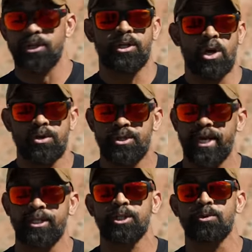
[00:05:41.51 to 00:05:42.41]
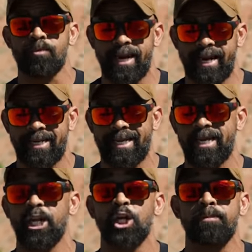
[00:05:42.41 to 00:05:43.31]
to negotiate train to
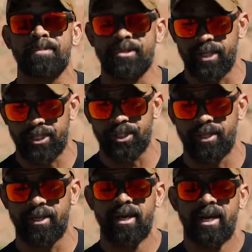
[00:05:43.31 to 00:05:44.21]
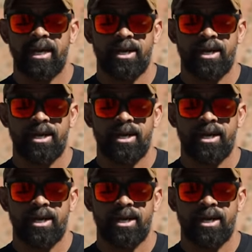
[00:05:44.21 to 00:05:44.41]
get in a good position.